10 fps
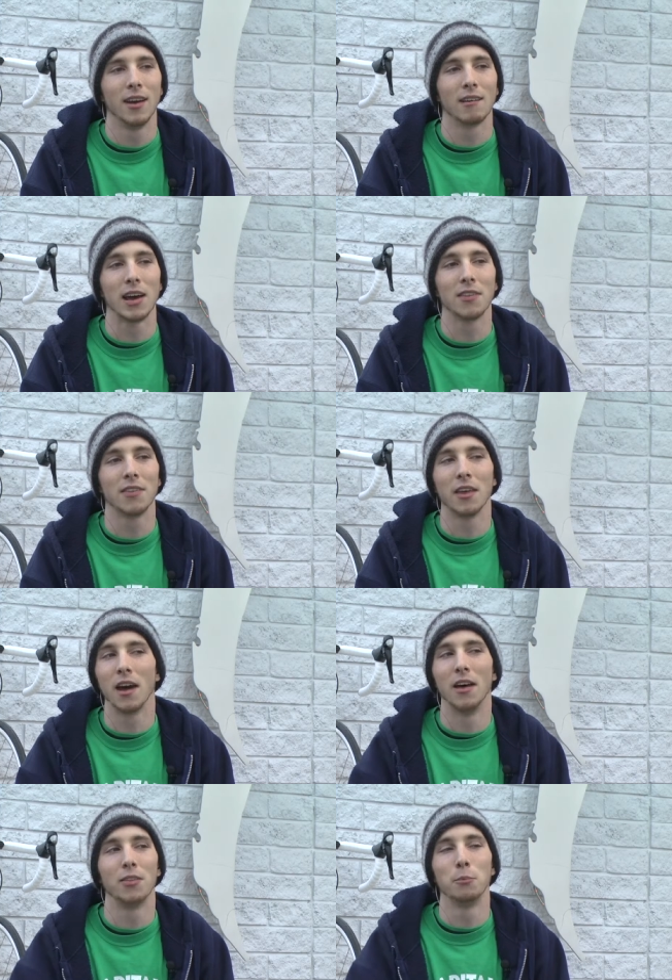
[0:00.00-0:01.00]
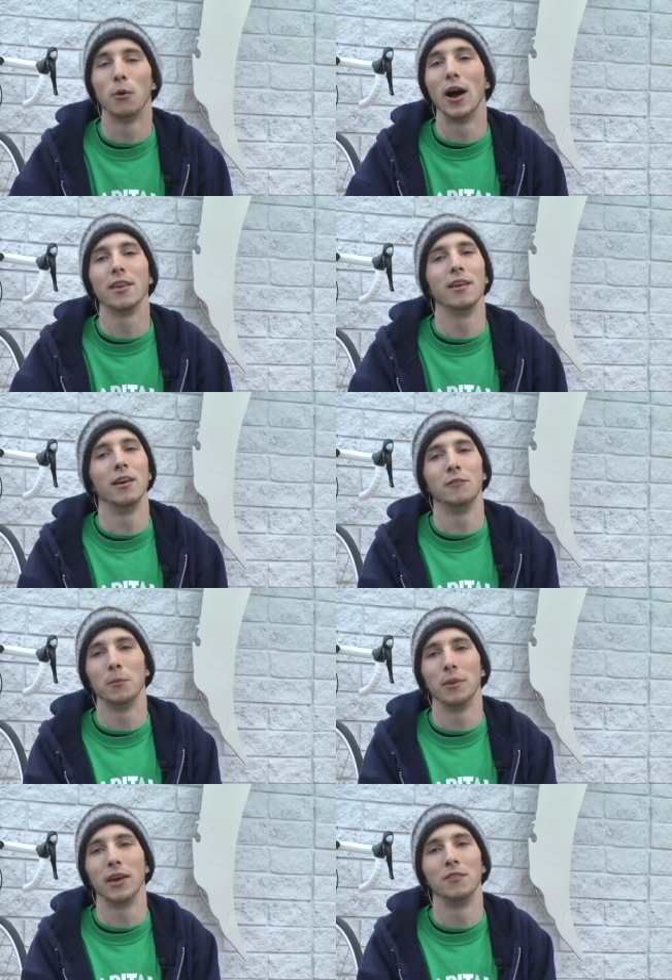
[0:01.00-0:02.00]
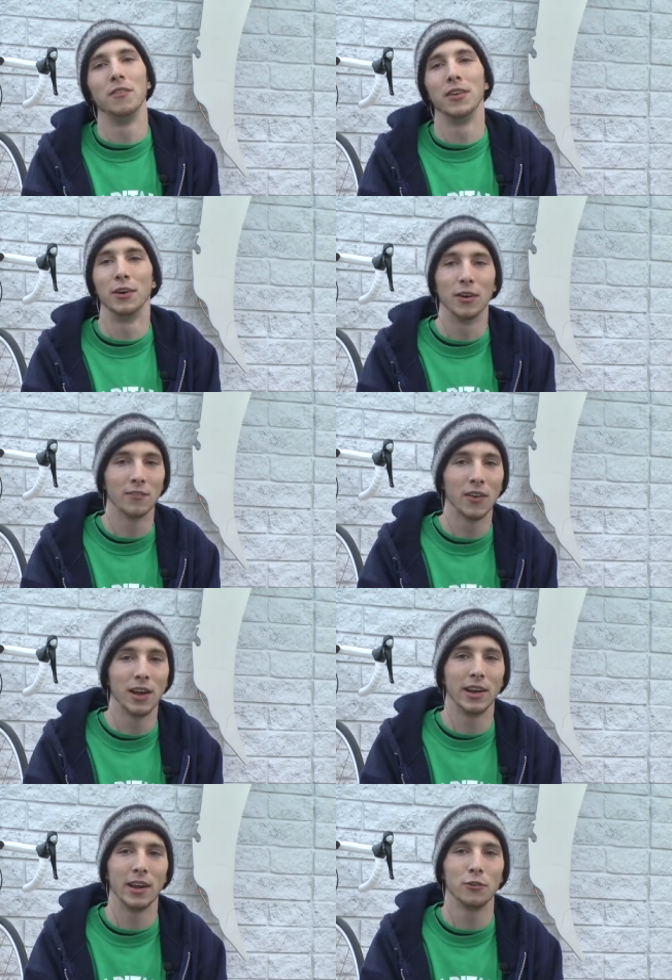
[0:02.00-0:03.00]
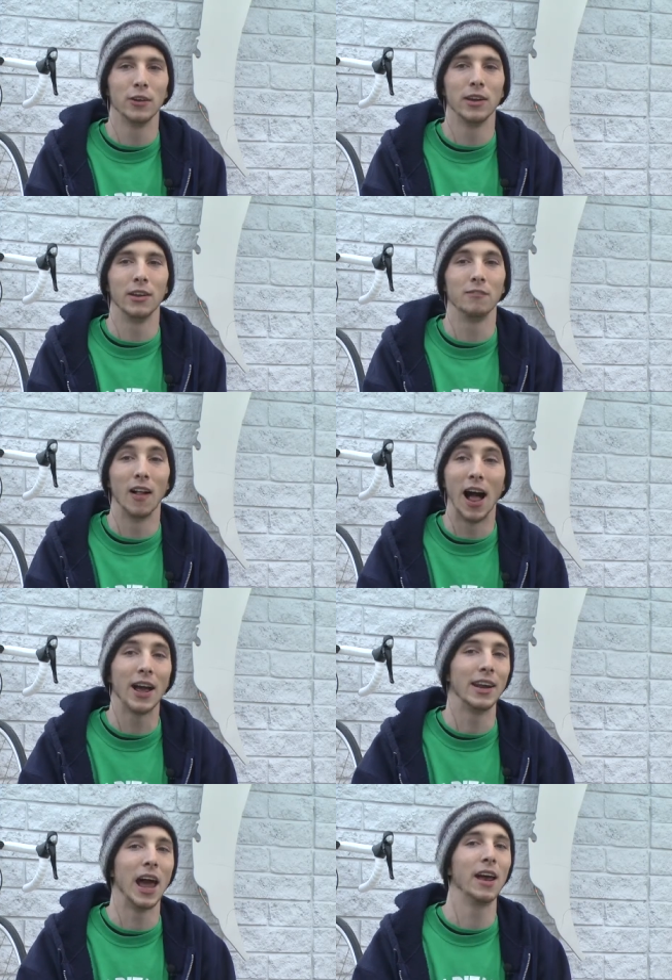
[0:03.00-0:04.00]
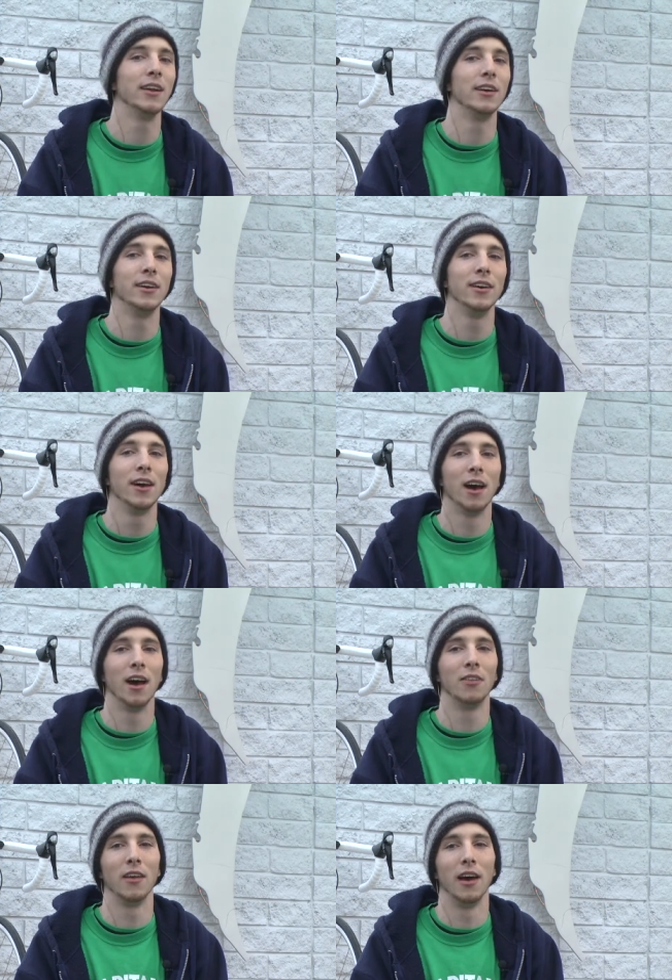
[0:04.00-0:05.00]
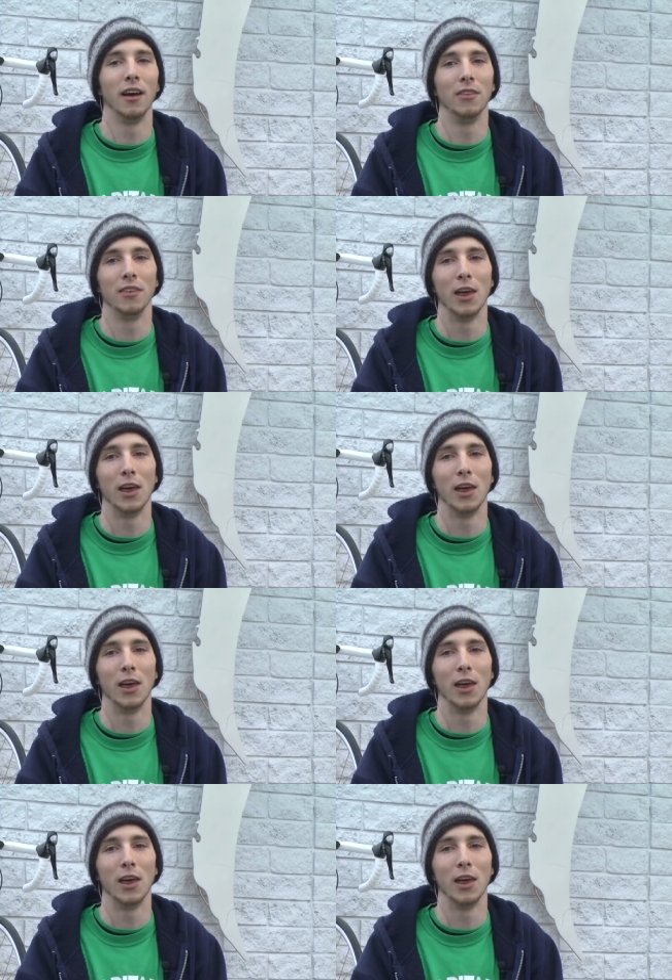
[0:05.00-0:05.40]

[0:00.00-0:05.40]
like uh, the president from the Gifted Hearing Foundation is flying down here on uh,